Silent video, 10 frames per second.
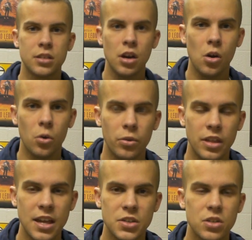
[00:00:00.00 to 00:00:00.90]
So,
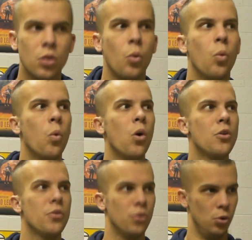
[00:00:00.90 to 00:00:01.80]
thanks to the
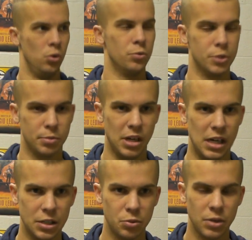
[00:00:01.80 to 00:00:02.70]
wonderful
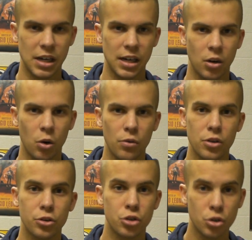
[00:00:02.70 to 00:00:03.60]
response, we got
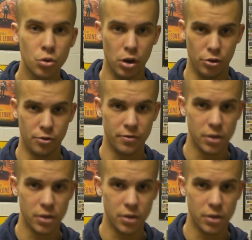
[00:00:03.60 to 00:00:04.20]
over 200